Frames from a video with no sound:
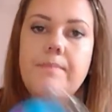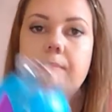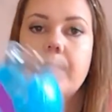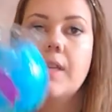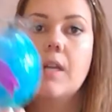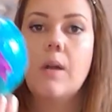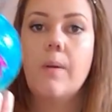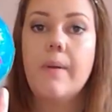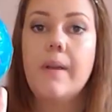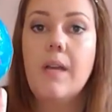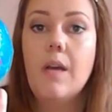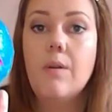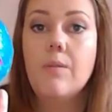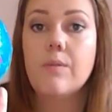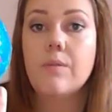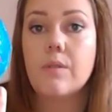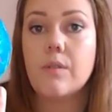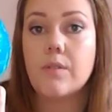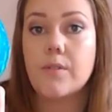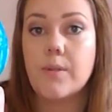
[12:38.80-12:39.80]
There we go.
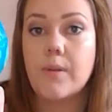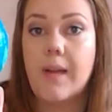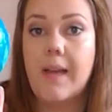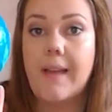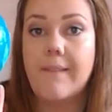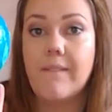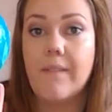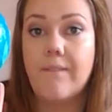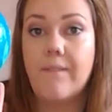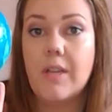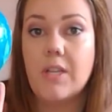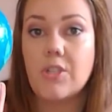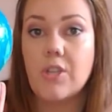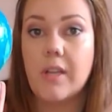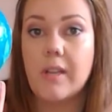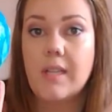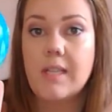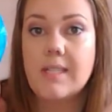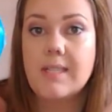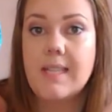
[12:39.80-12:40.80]
So now I have a fish
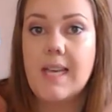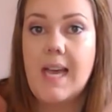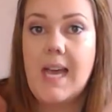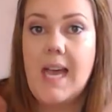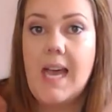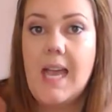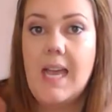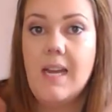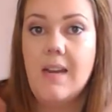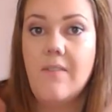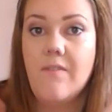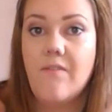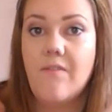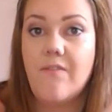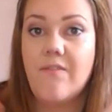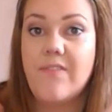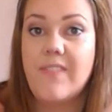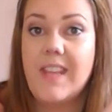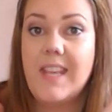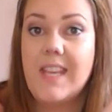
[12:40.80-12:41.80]
on this side
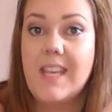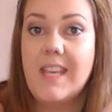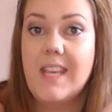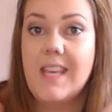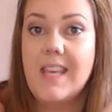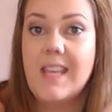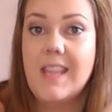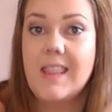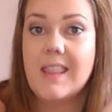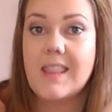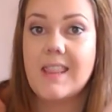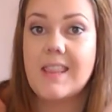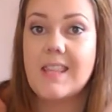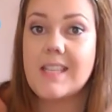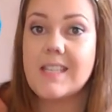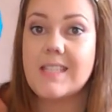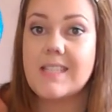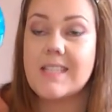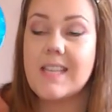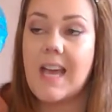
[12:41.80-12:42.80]
and
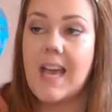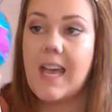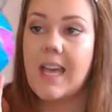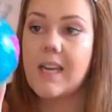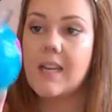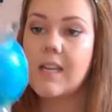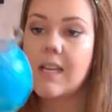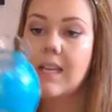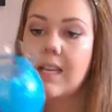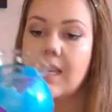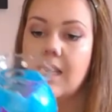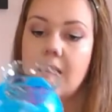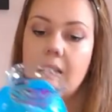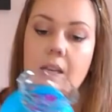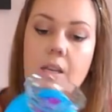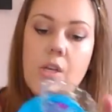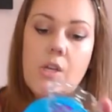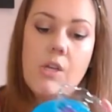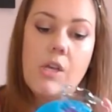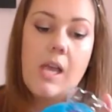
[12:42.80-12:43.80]
this side.
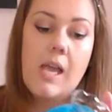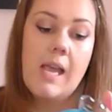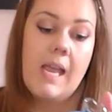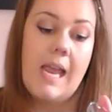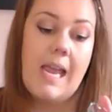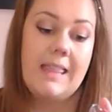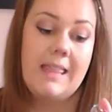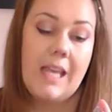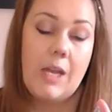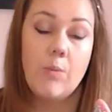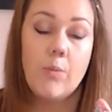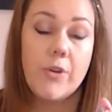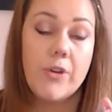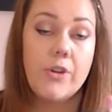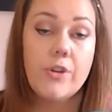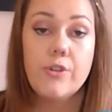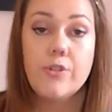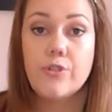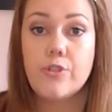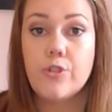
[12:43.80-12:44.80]
And then what you're
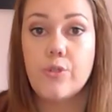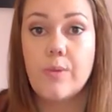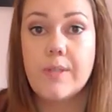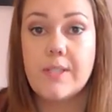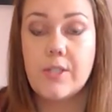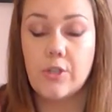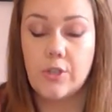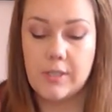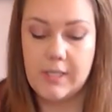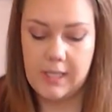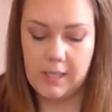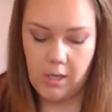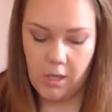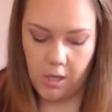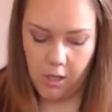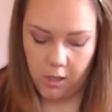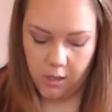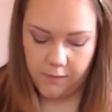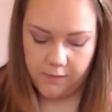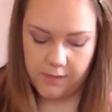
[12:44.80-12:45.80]
going to do is you're going to take
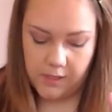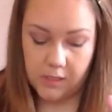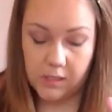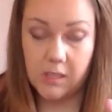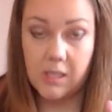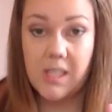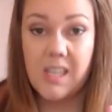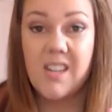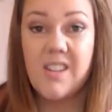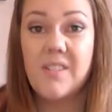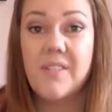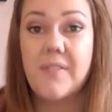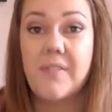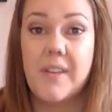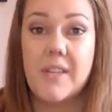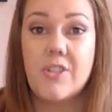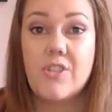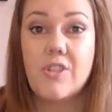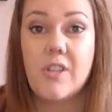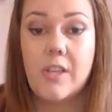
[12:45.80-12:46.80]
all of the little
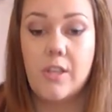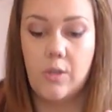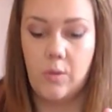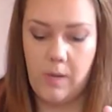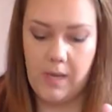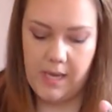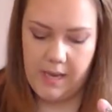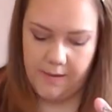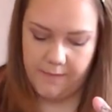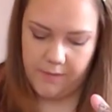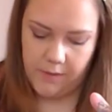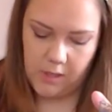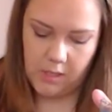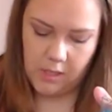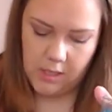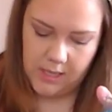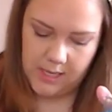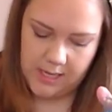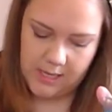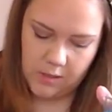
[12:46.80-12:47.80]
fish that you have
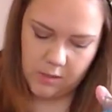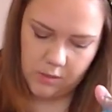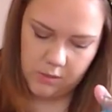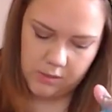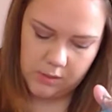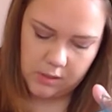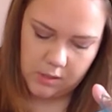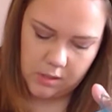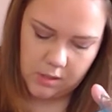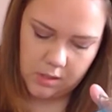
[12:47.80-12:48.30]
cut out.